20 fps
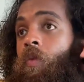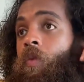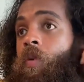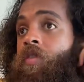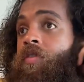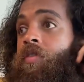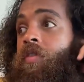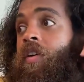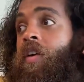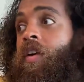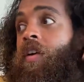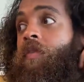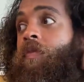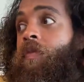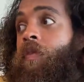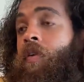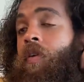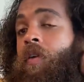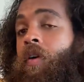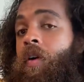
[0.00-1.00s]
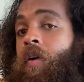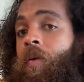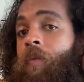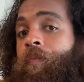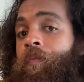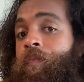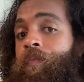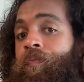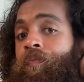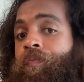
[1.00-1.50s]
what you get for
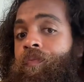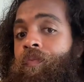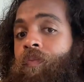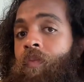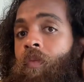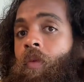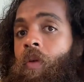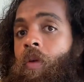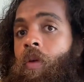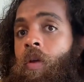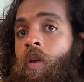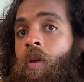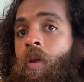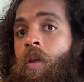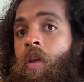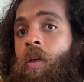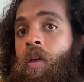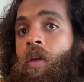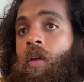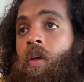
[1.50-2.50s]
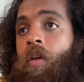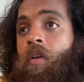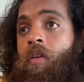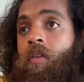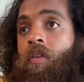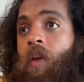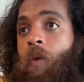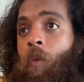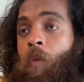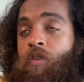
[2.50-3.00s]
um
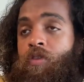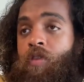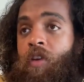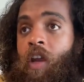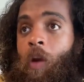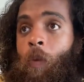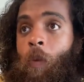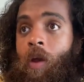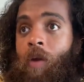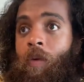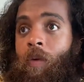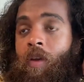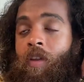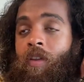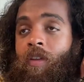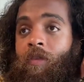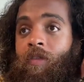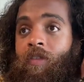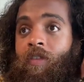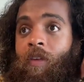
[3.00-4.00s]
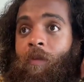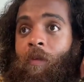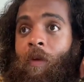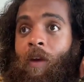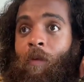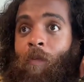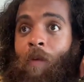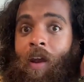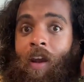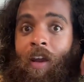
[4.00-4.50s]
like what you get away with
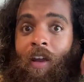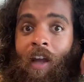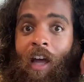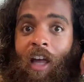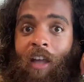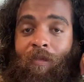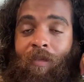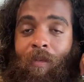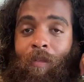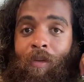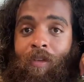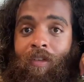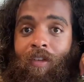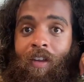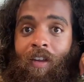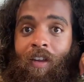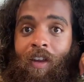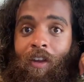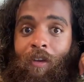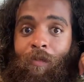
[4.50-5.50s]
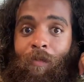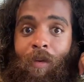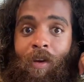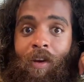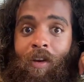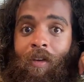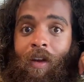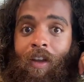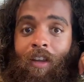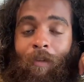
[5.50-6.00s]
like writing gospel music. Like you
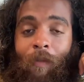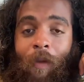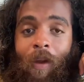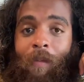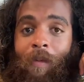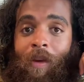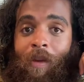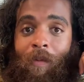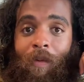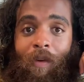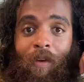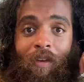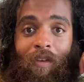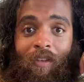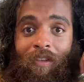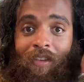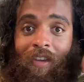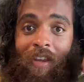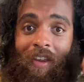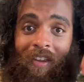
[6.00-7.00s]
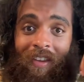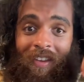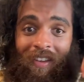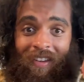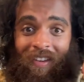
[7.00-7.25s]
really don't have to write many words.